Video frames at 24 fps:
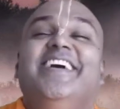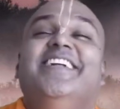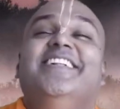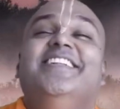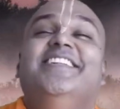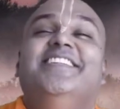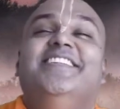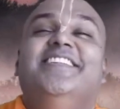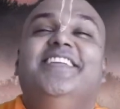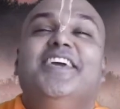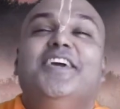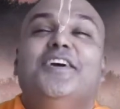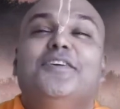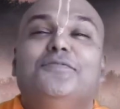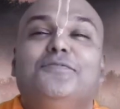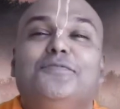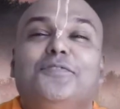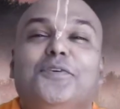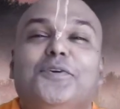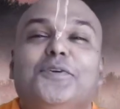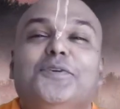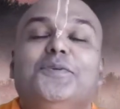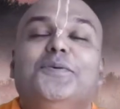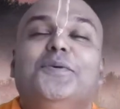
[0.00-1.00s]

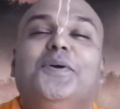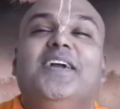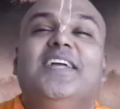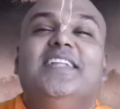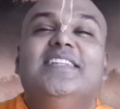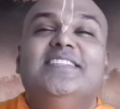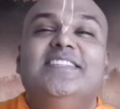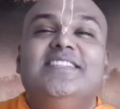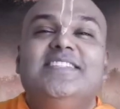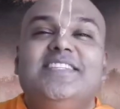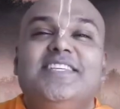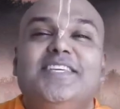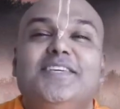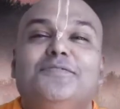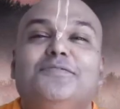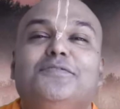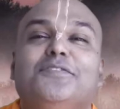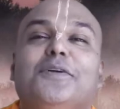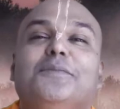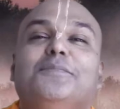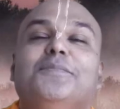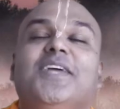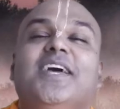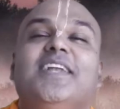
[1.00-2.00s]
Therefore, you can see
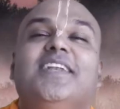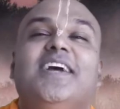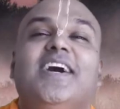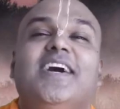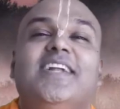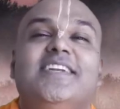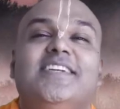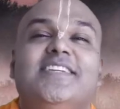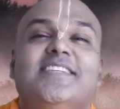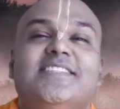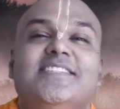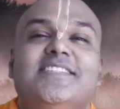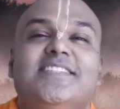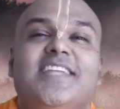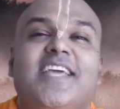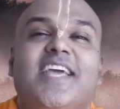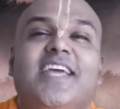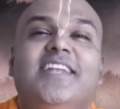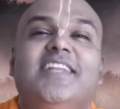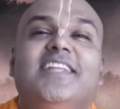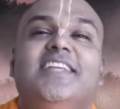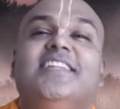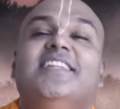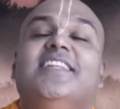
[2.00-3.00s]
from that
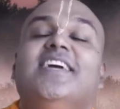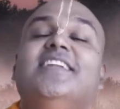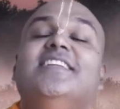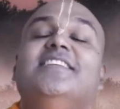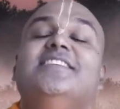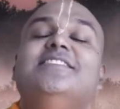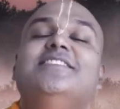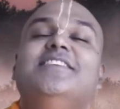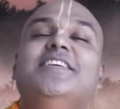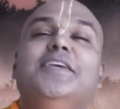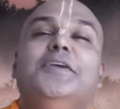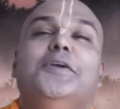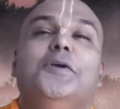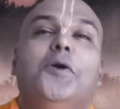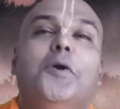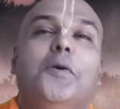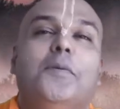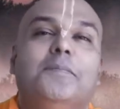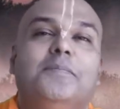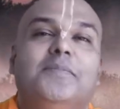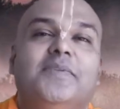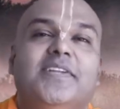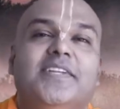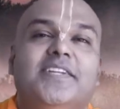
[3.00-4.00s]
understanding that it's
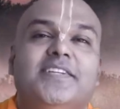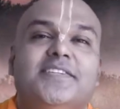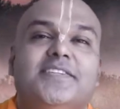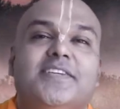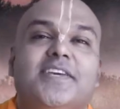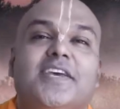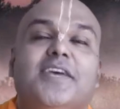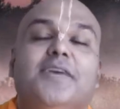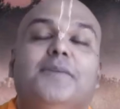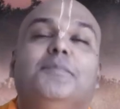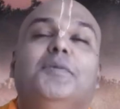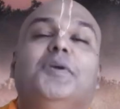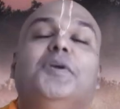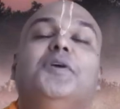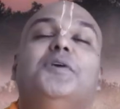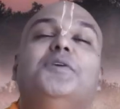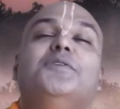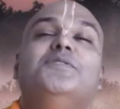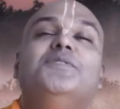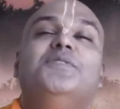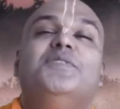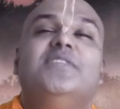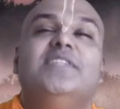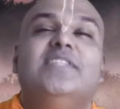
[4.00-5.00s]
incomplete,
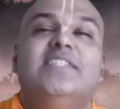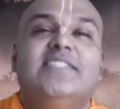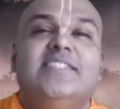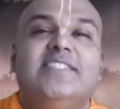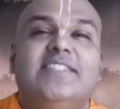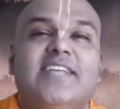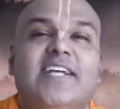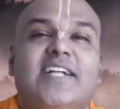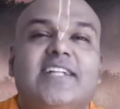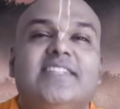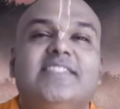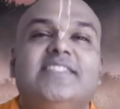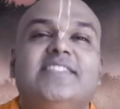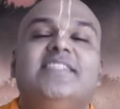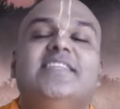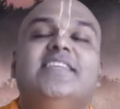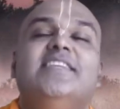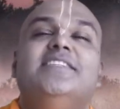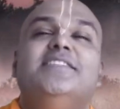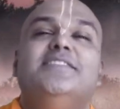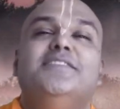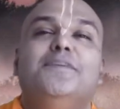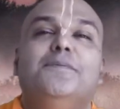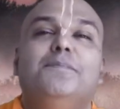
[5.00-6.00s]
because results is